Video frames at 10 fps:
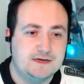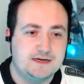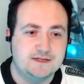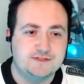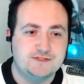
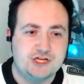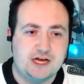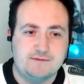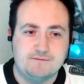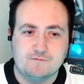Uh,
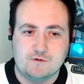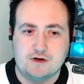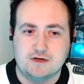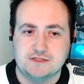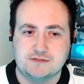John
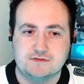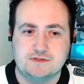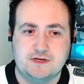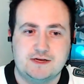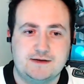Ross
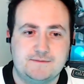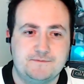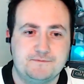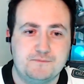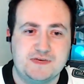
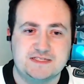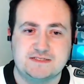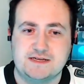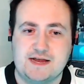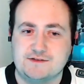um,
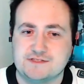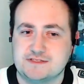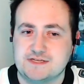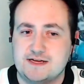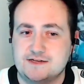missed an
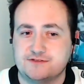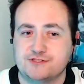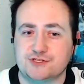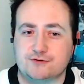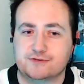outside
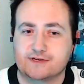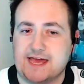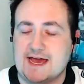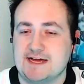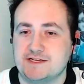shoulder
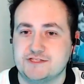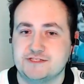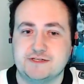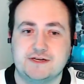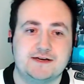
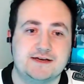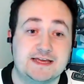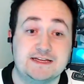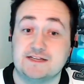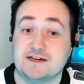catch. Uh,
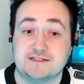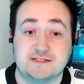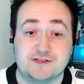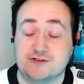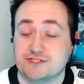he
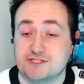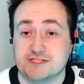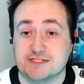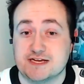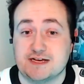dusted Christian
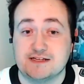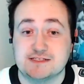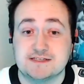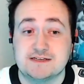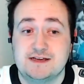Gonzalez.